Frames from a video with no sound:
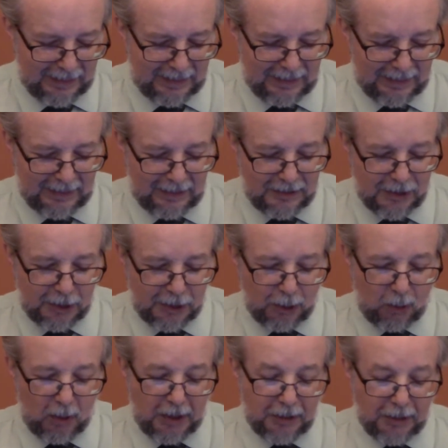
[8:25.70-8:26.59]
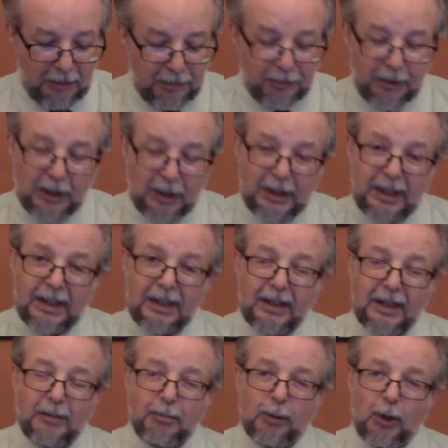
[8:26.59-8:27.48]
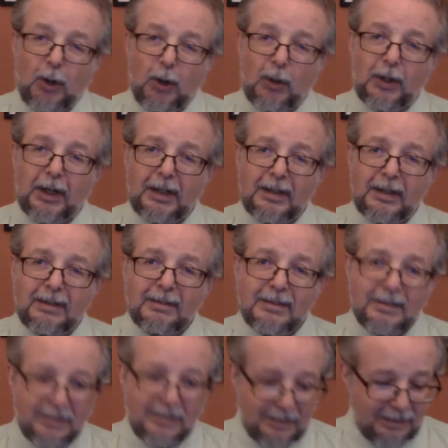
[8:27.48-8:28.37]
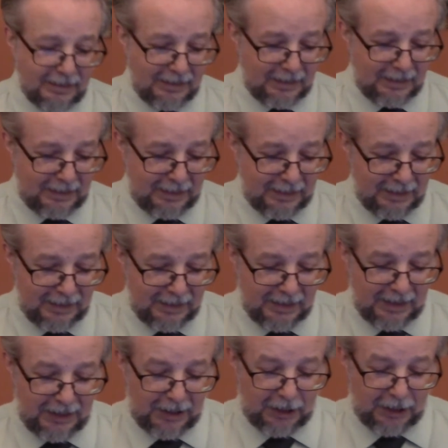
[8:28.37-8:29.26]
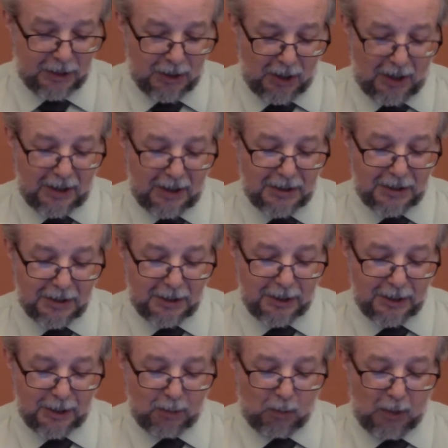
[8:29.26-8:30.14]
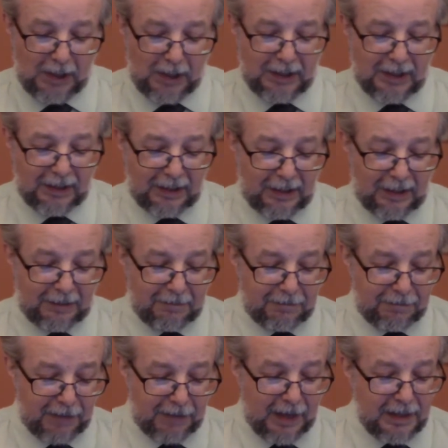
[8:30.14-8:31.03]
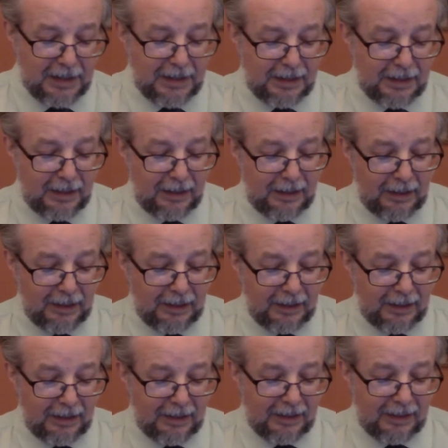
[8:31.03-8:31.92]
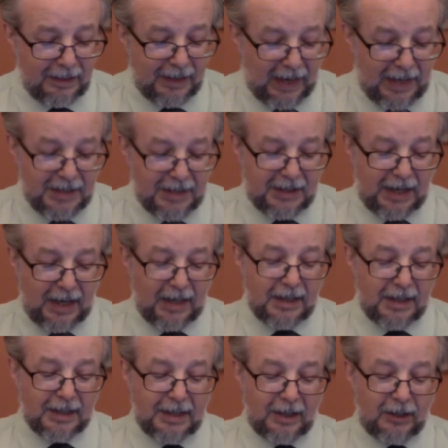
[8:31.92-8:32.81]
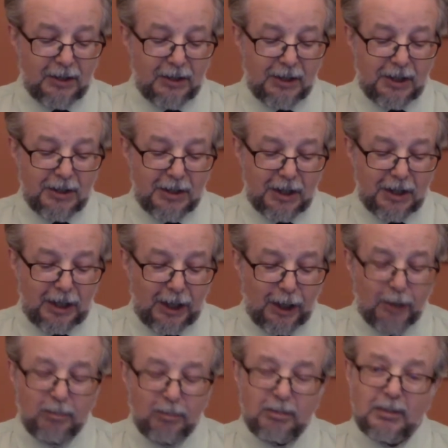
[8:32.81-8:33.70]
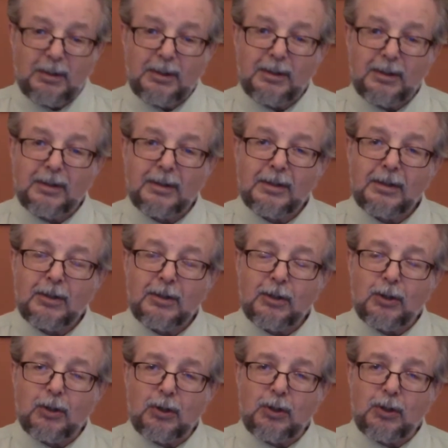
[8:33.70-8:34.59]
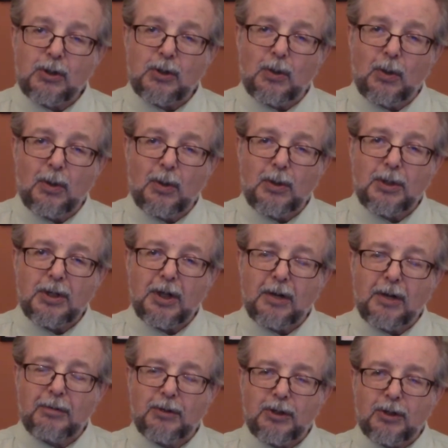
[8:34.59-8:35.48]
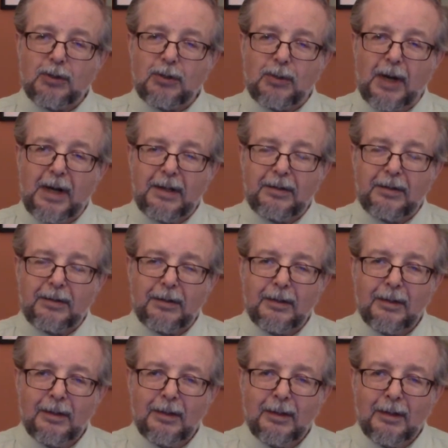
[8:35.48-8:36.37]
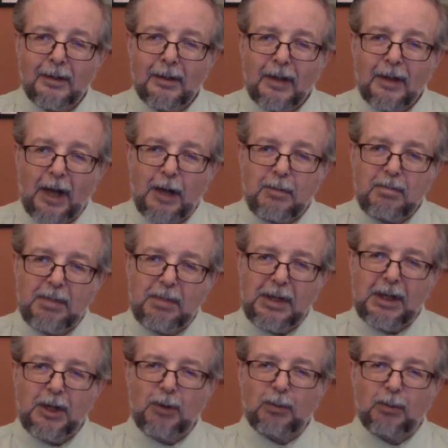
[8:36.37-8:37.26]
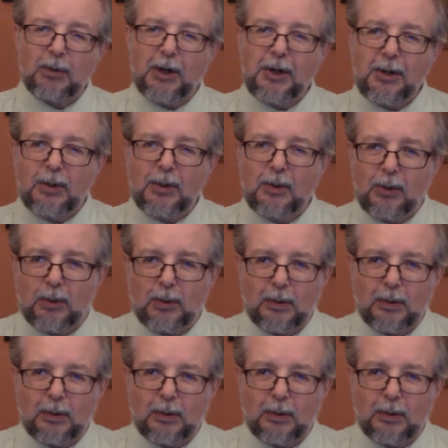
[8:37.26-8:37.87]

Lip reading: So when you're feeling broken and exhausted, weak and faint, Isaiah tells us, come to the source of strength and be renewed.